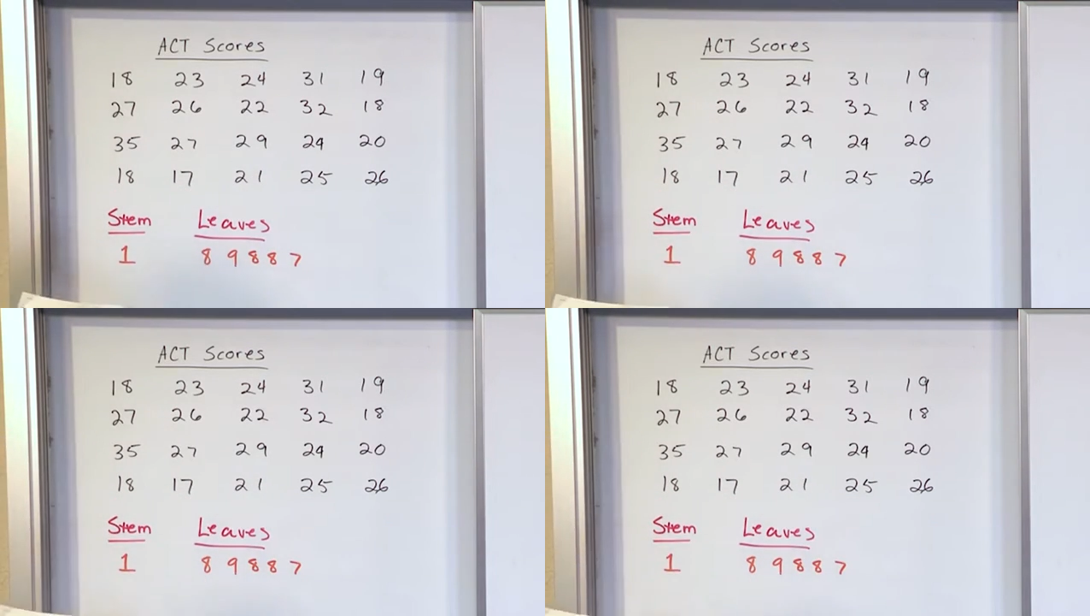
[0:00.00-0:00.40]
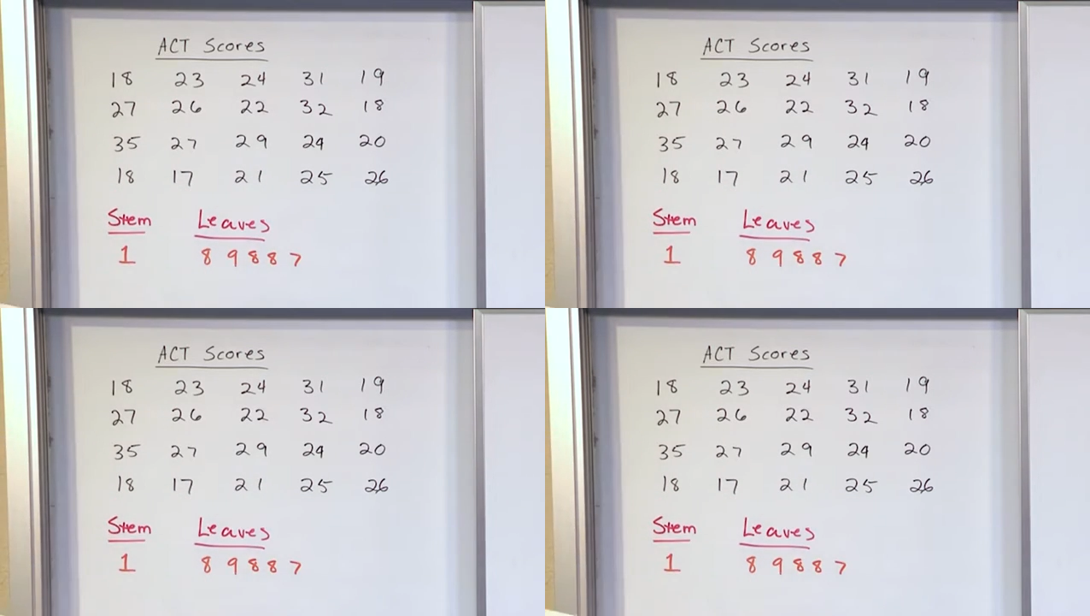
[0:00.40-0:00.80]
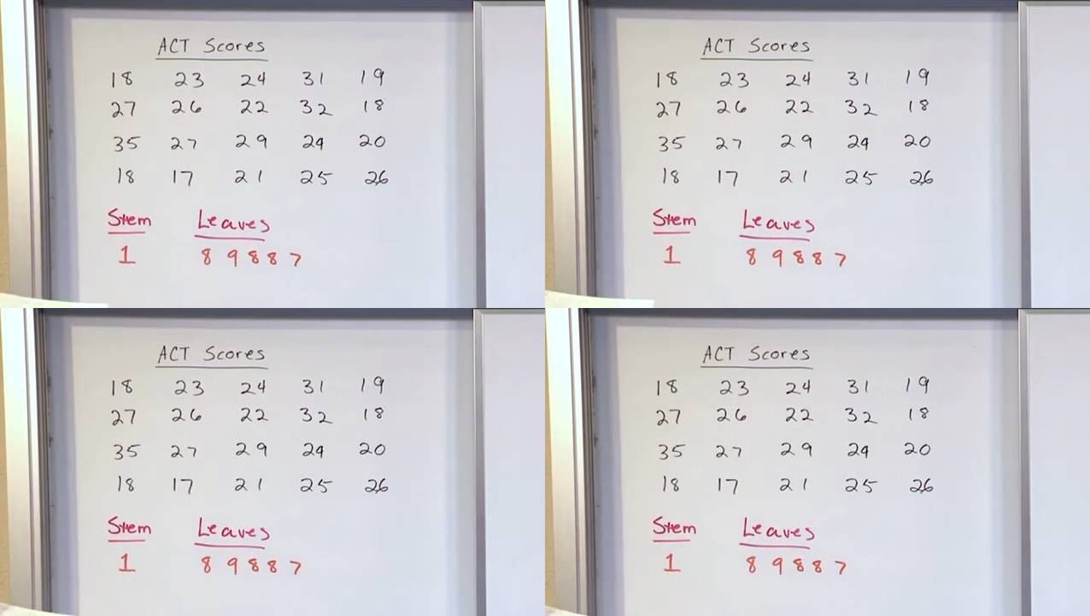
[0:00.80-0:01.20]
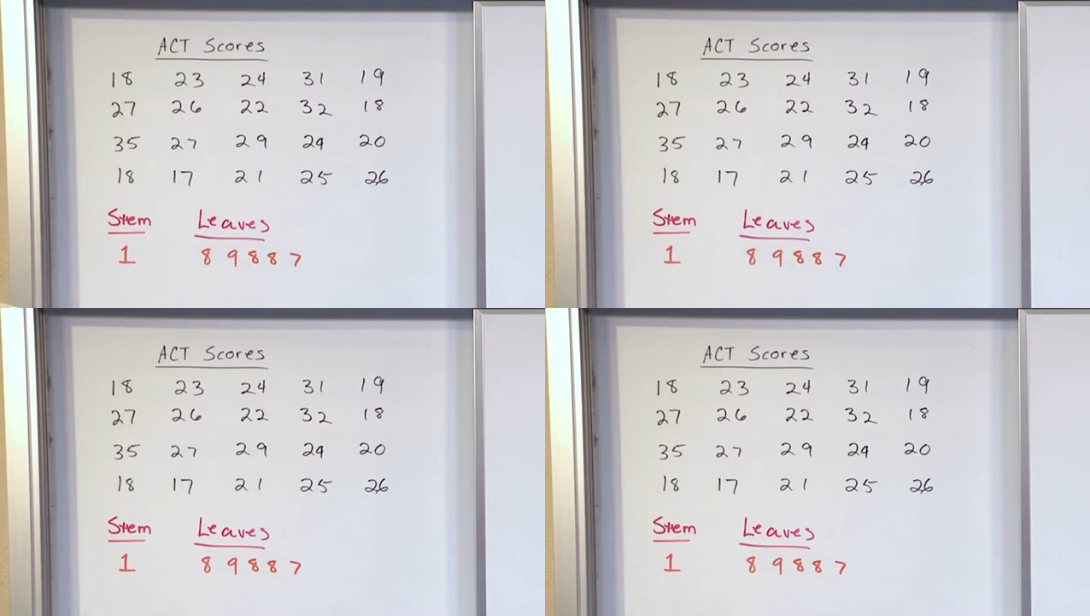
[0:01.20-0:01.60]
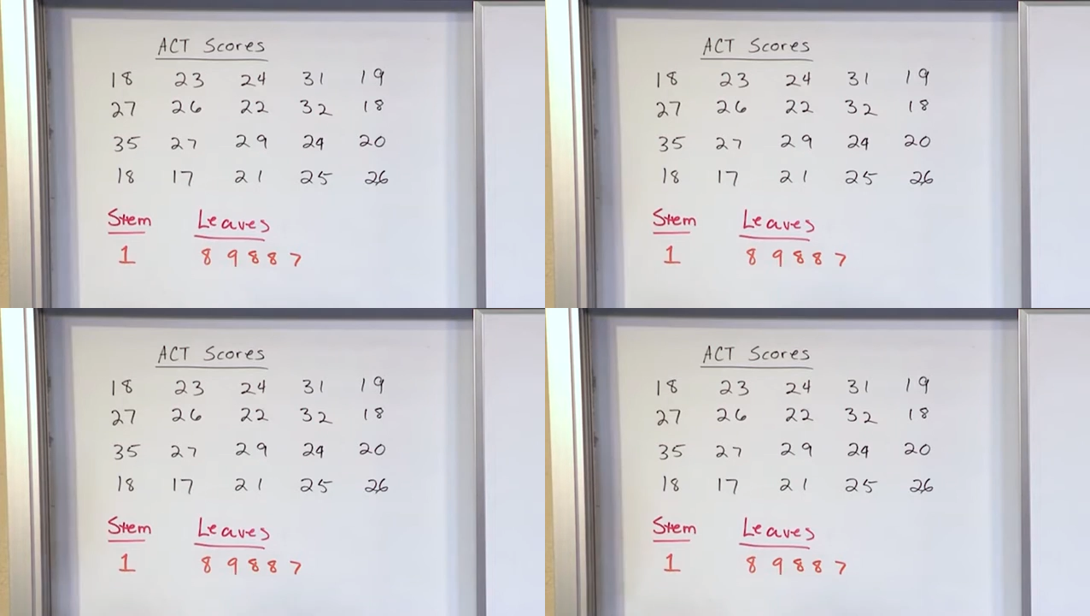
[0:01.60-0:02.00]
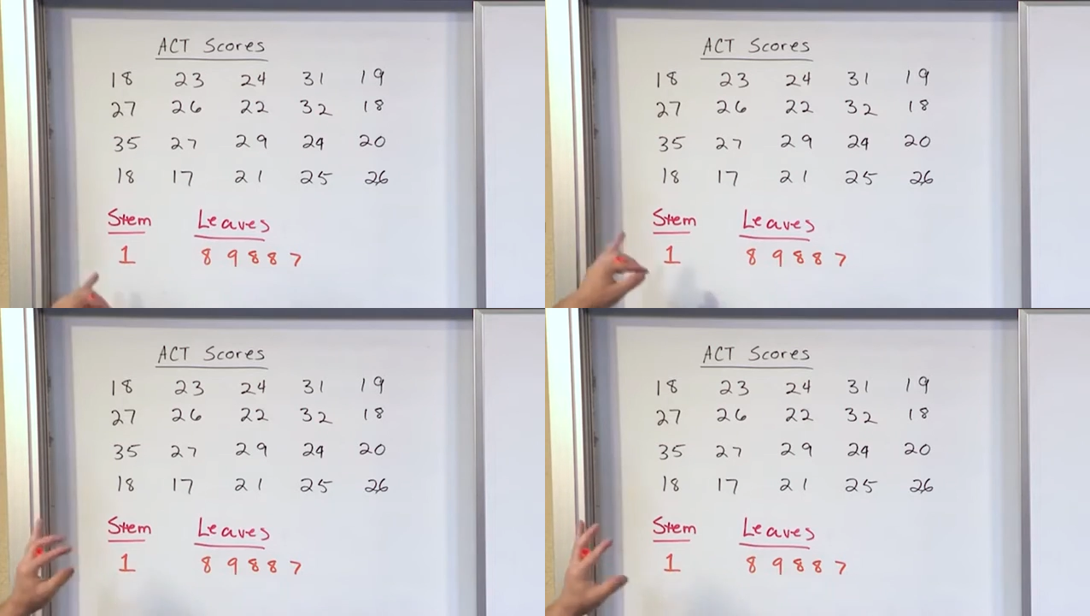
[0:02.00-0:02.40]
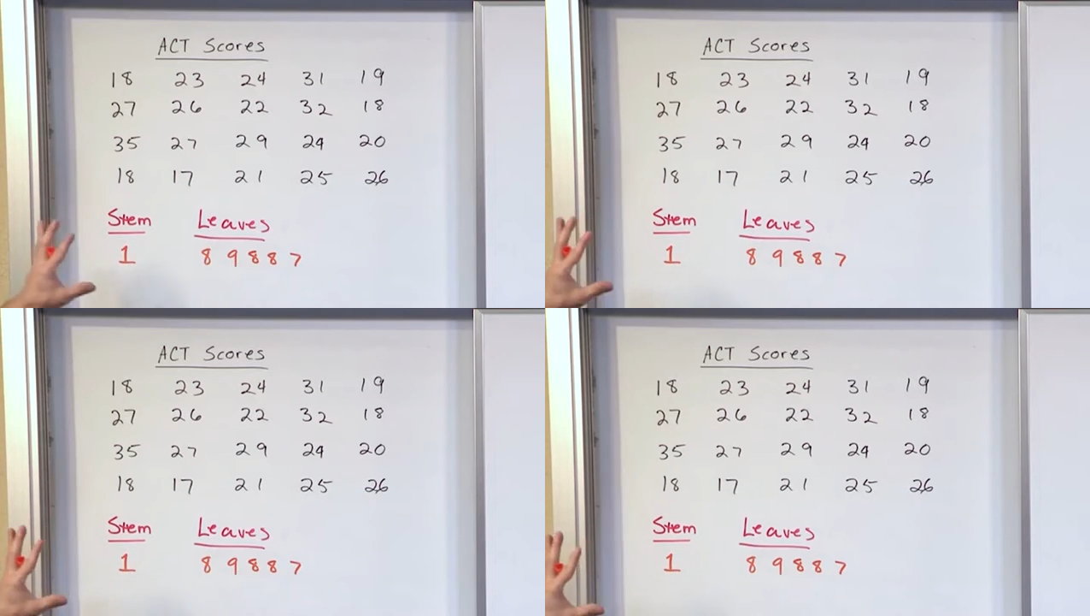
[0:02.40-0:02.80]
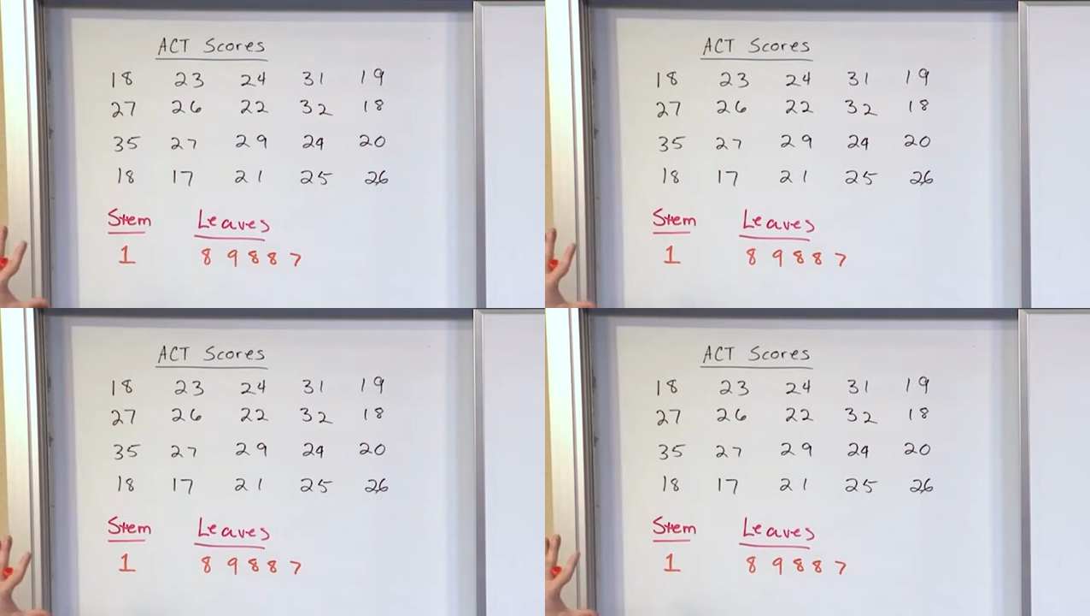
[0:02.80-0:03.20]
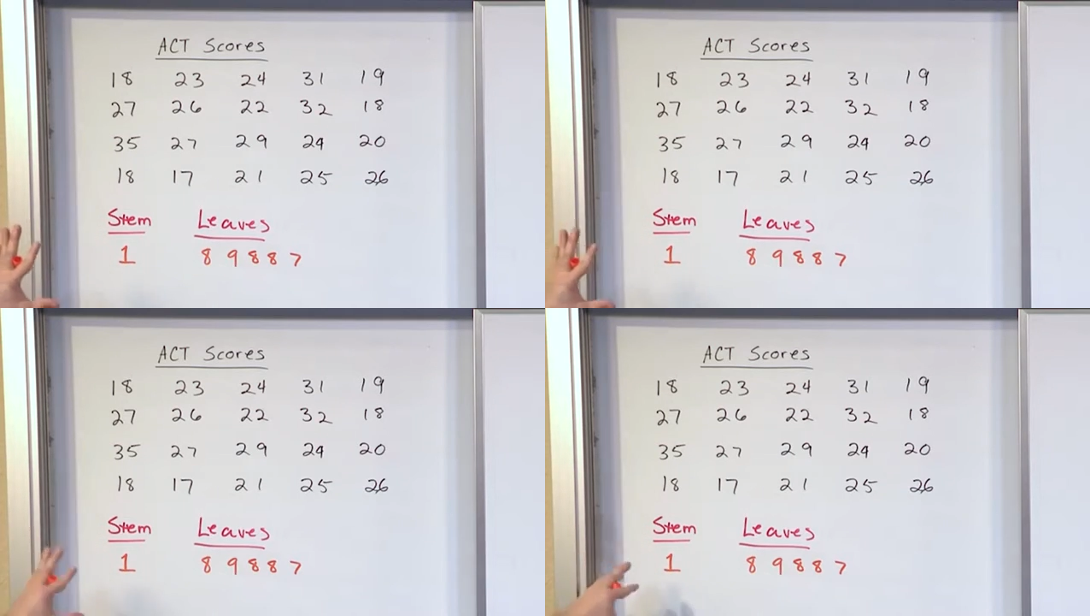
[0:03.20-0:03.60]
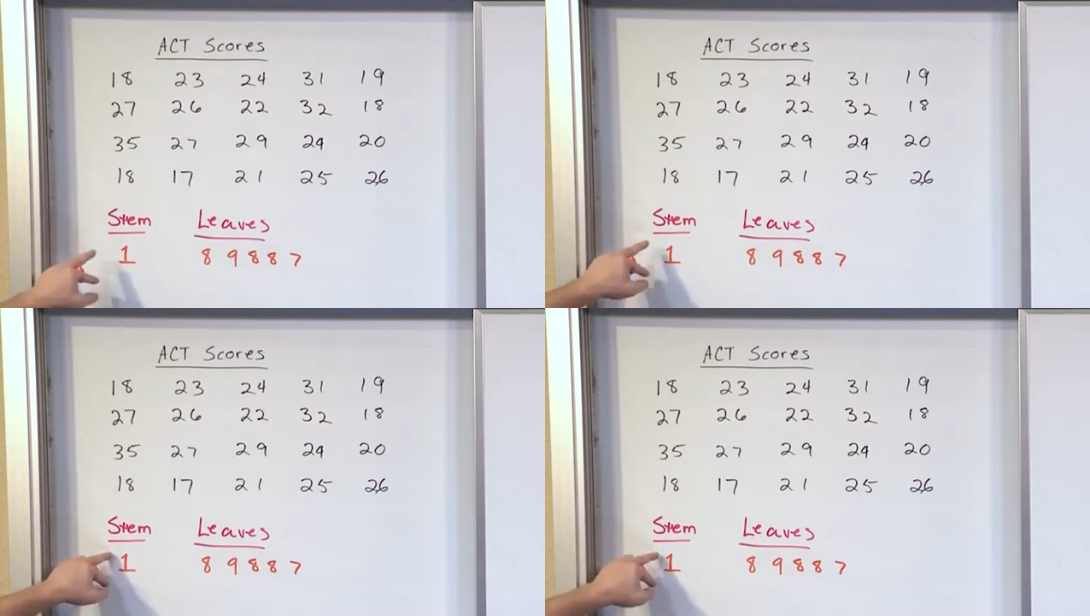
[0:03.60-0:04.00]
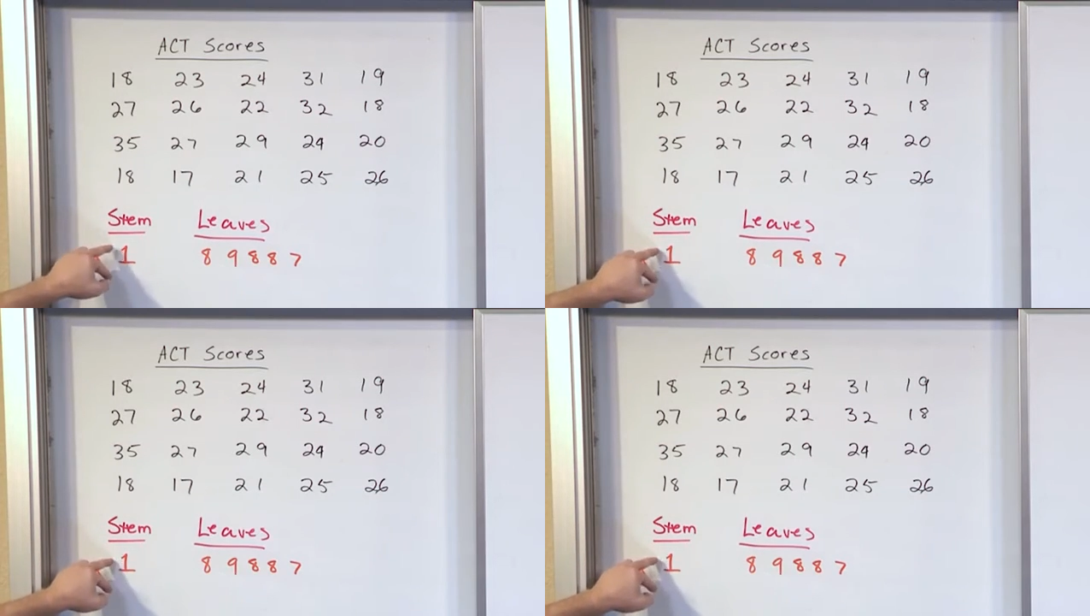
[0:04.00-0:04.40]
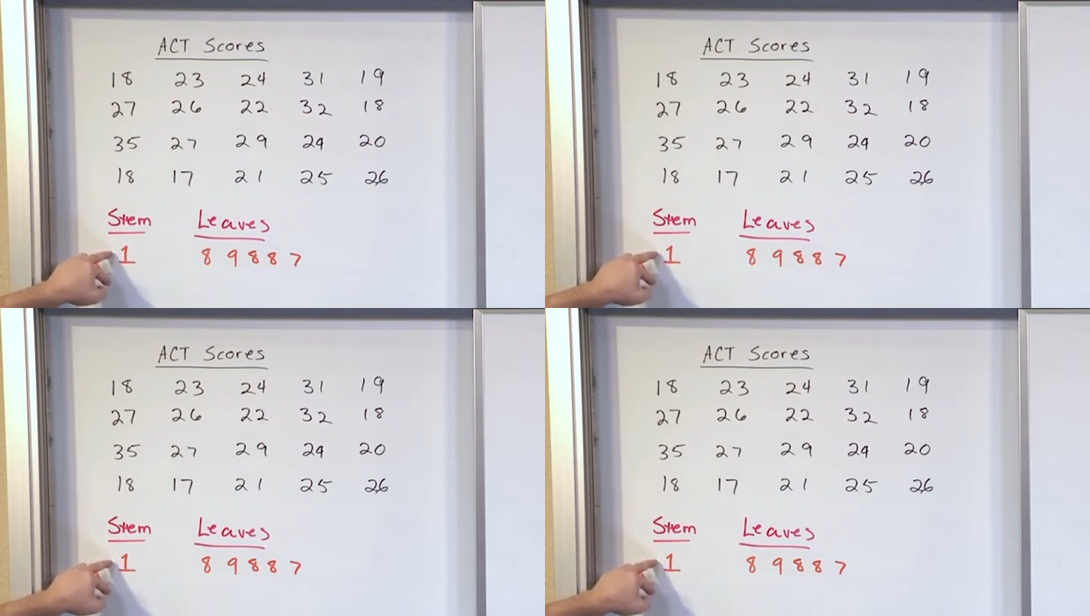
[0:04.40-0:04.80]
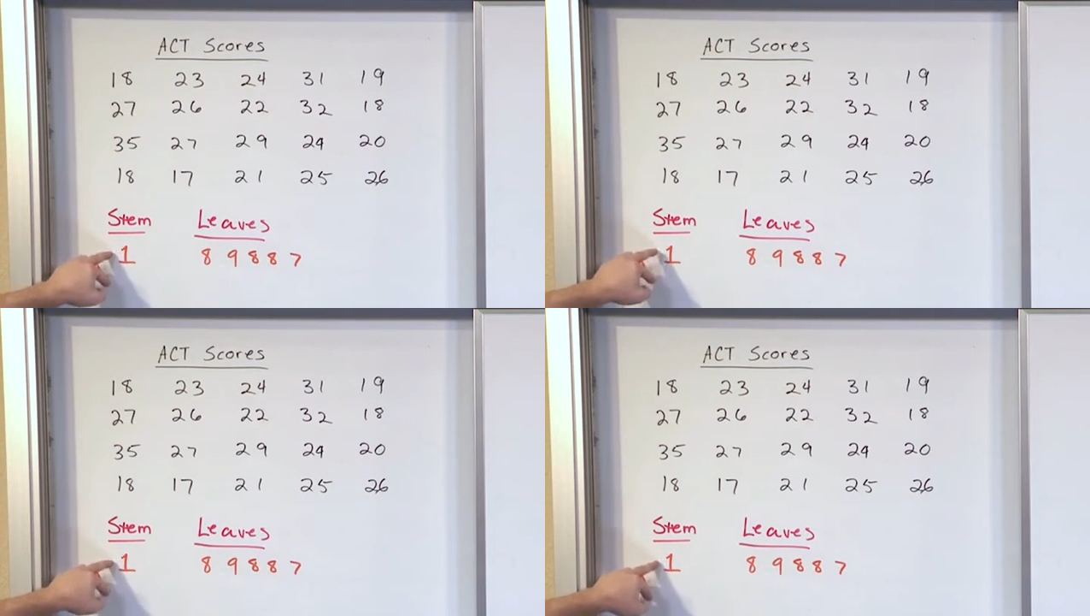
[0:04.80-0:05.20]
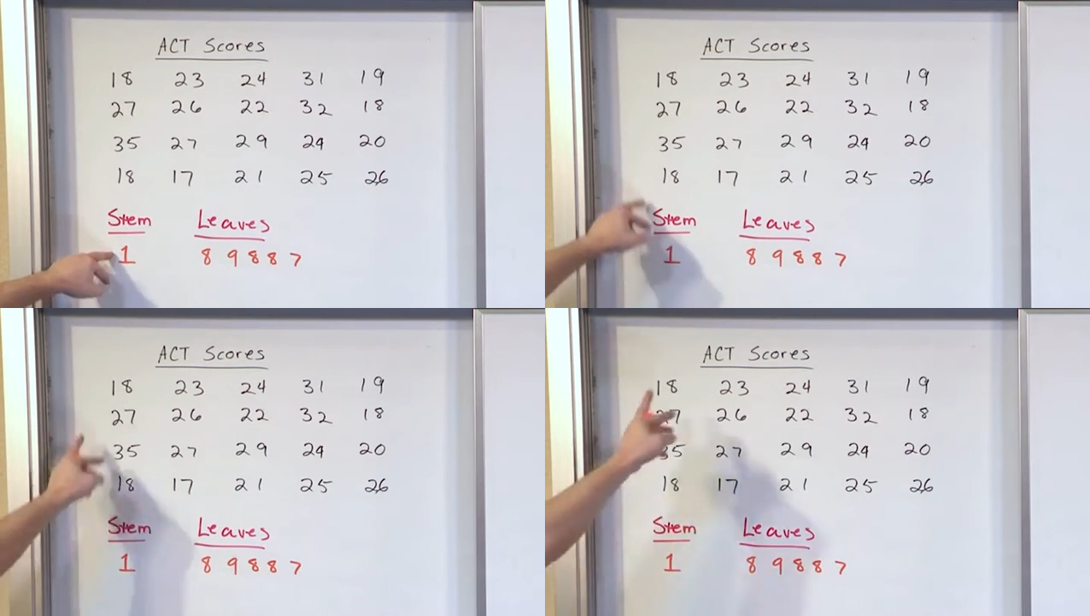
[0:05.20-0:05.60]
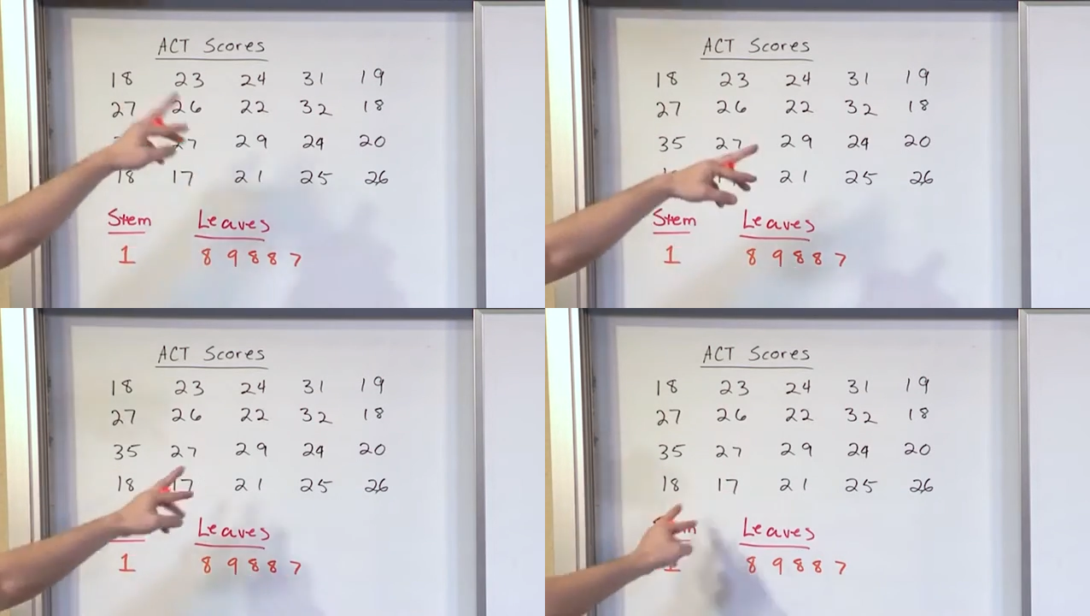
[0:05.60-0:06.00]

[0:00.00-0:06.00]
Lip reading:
[unreadable: no face in view]